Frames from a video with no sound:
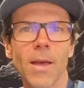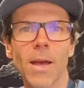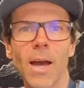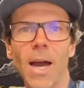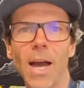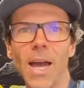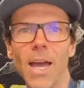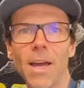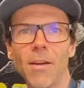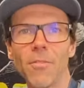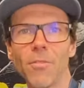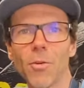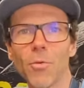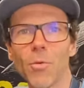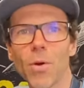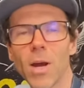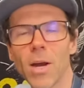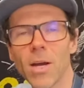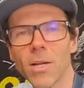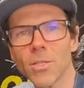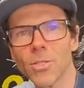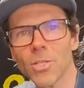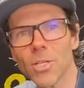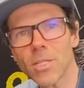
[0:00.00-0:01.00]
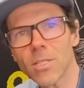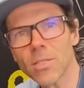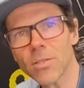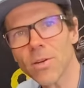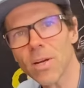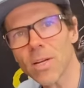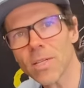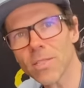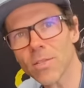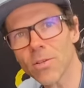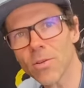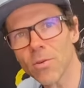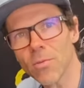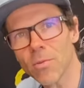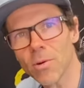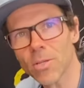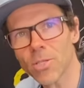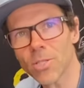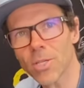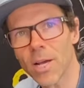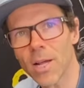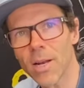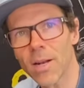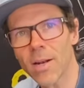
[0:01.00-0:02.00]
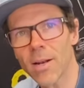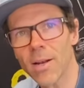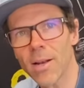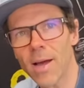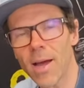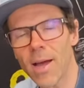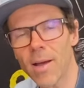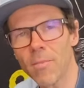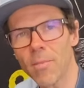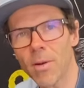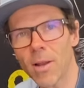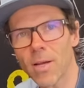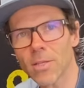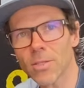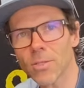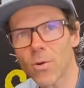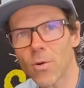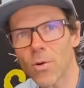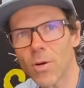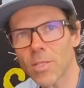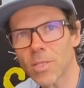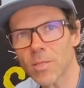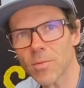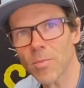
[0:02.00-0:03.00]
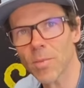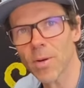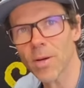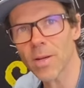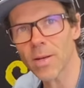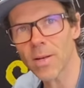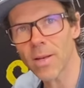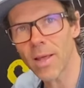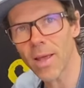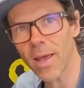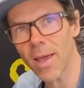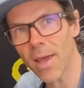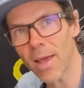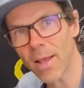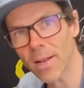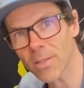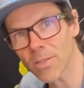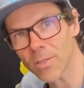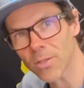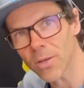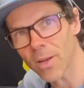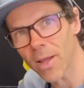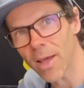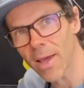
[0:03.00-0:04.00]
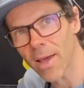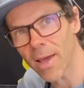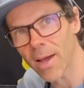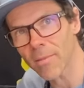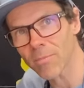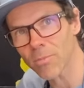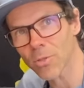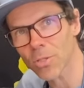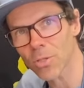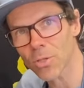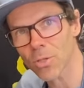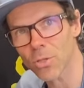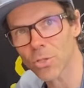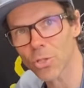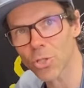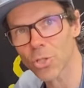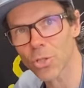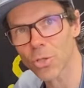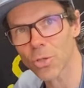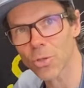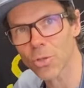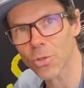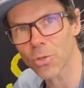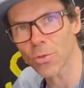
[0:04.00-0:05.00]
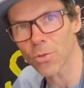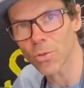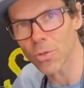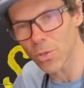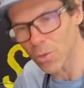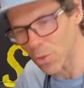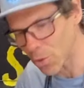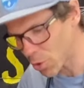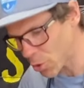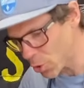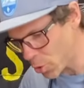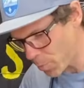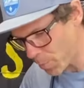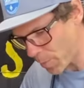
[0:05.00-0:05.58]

Hi everyone, JUSTPADRIDE Snowboard channel. I'm Lars Horstman, and today I'm just going to show you a super